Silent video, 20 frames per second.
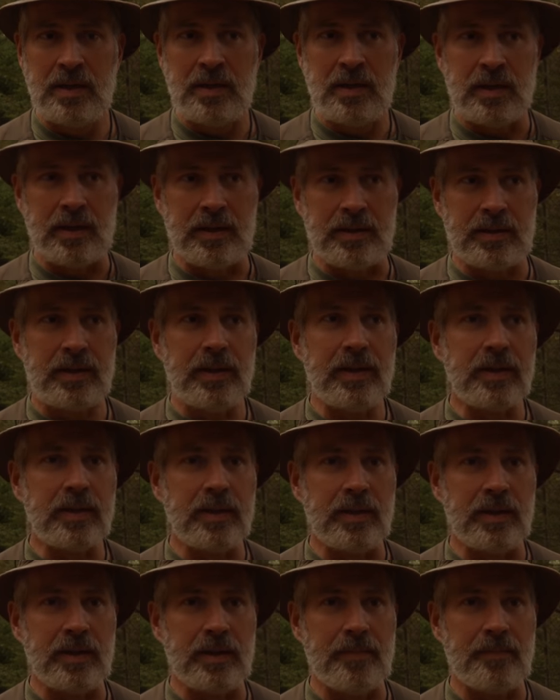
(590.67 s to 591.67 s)
I think
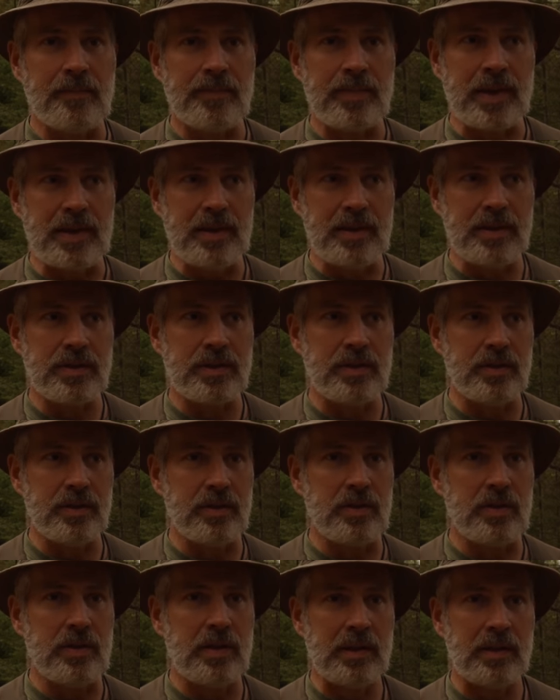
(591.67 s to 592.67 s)
the
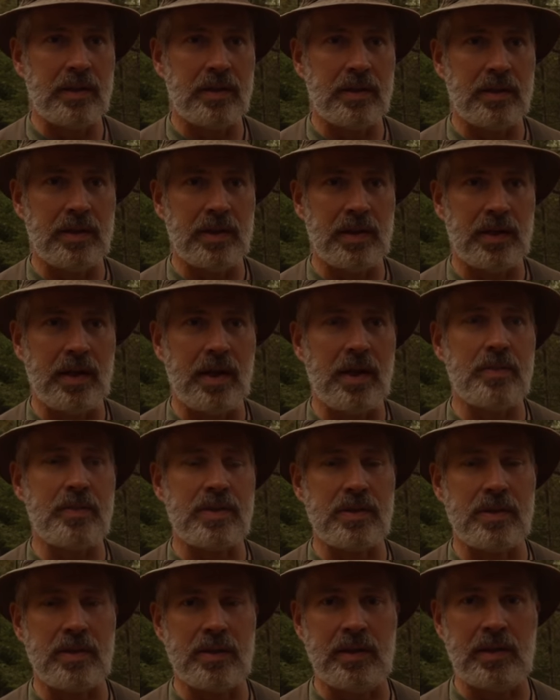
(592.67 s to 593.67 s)
issue that I'm
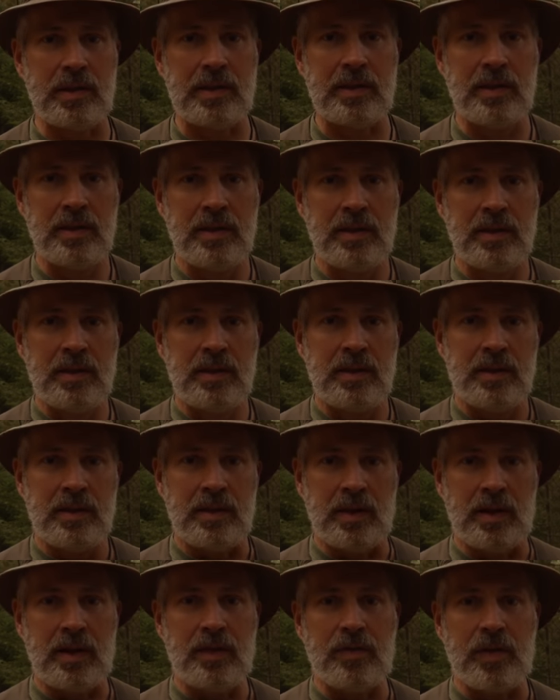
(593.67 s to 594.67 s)
seeing,
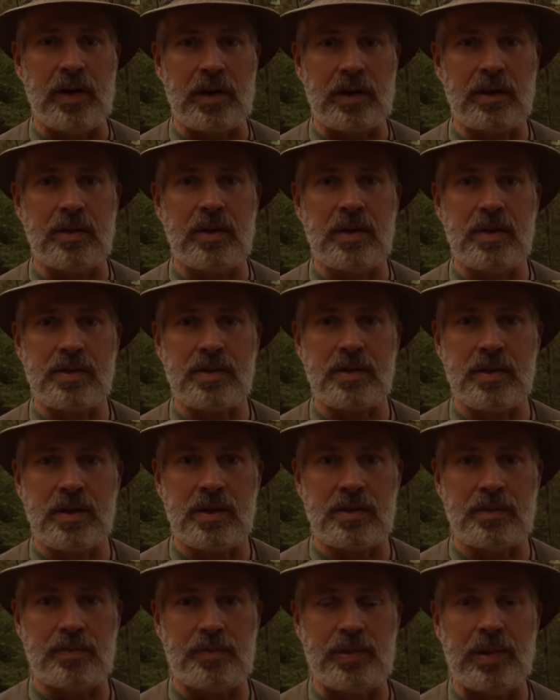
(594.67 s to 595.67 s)
and I've recognized, and
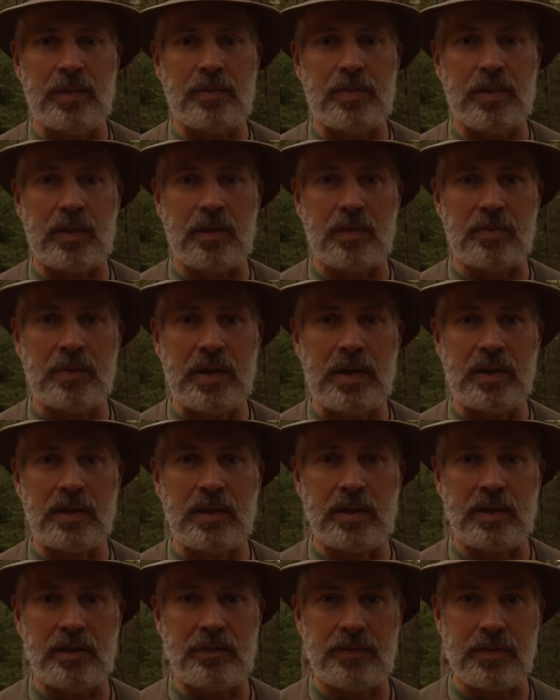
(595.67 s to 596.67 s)
that's been part of my
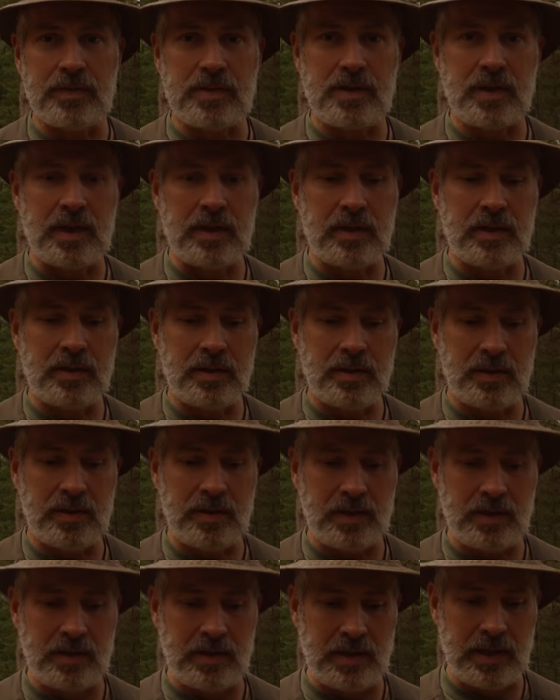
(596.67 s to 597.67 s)
life, is that
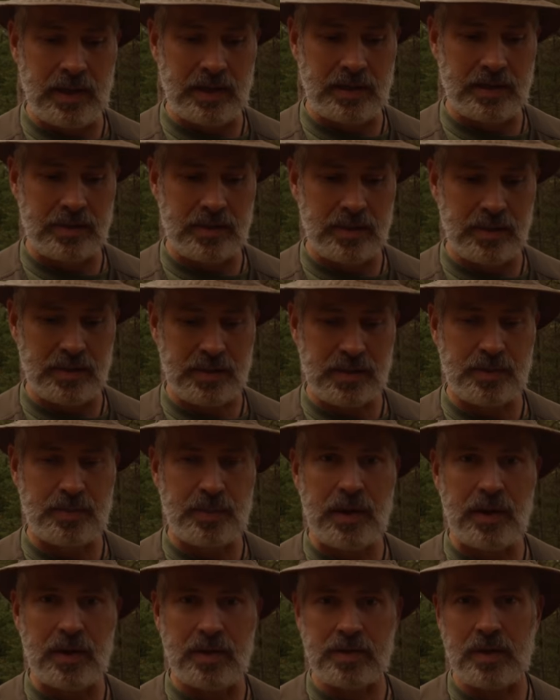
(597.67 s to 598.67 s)

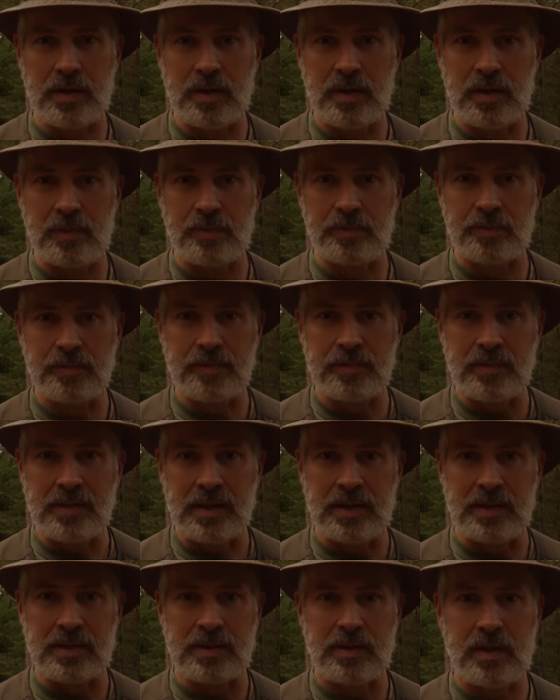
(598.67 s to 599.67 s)
spare time
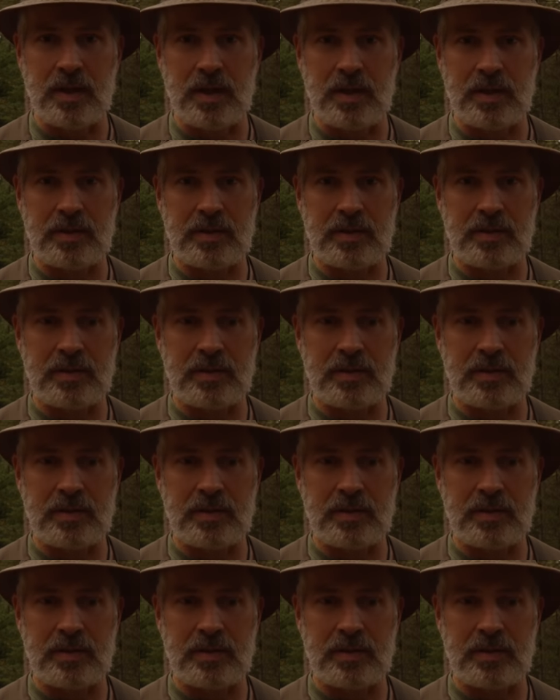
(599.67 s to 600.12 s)
is not